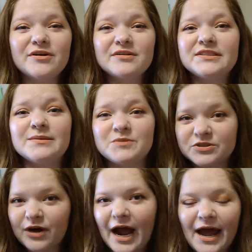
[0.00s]

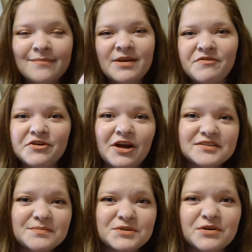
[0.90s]
subscribe if you're not
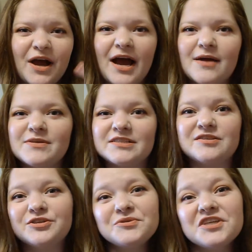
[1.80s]
subscribed. It's a
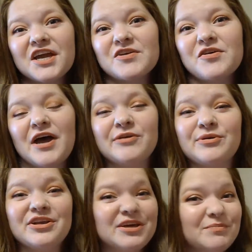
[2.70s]
new channel. I'd
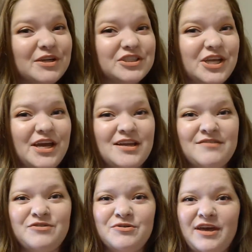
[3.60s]
really appreciate
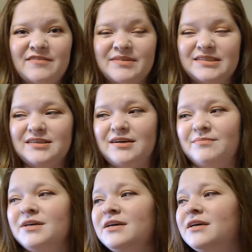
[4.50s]
if you gave me some,
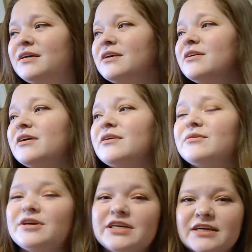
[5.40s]
you know,
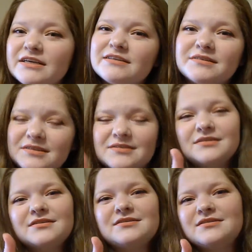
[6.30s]
good
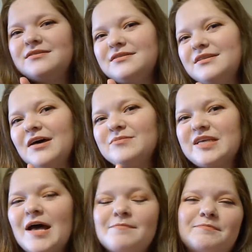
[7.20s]
thumbs
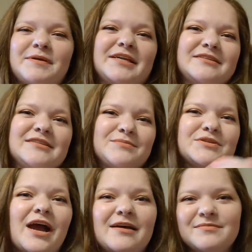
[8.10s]
up and
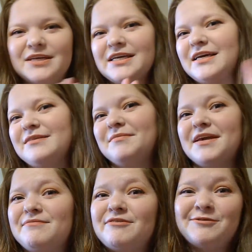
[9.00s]
subscribing and
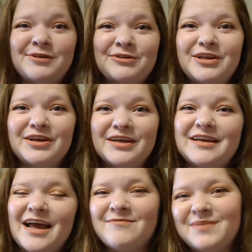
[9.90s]
making me feel good and
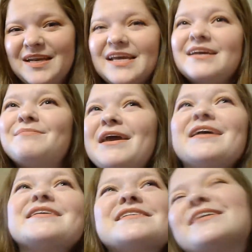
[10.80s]
having my day
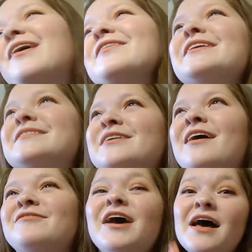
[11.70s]
made and all this
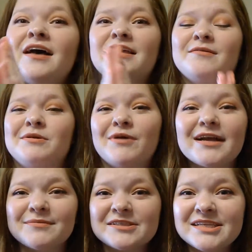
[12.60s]
stuff. Give me
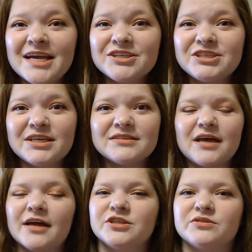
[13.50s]
recommendations.
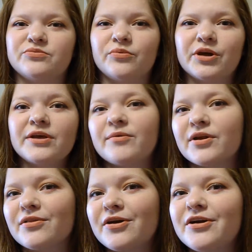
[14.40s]
I just really want
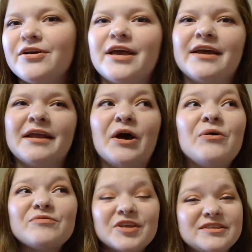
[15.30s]
to learn and
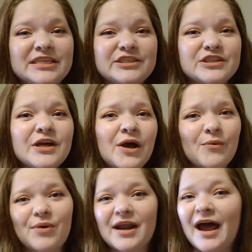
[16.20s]
hopefully teach
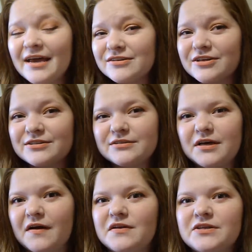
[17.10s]
what I learned
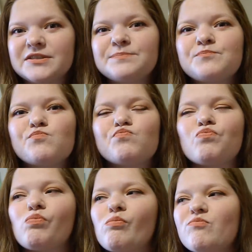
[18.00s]
to others.
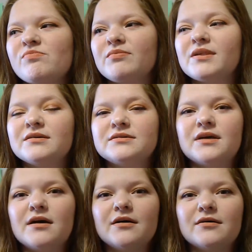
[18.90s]

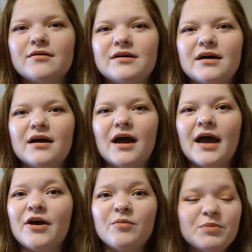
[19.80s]
So I
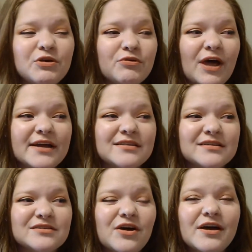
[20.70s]
hope you like
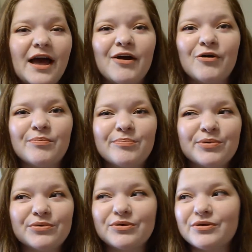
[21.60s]
this look. I hope
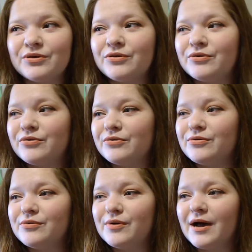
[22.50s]
you